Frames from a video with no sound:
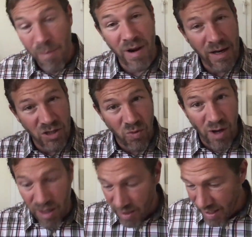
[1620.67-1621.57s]
but I just
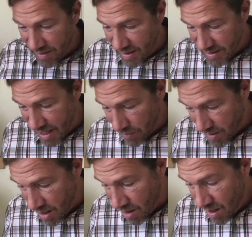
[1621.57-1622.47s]
wanted to get these out
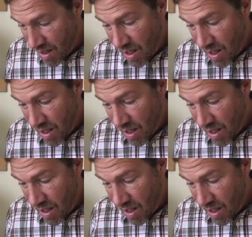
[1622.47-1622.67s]
there.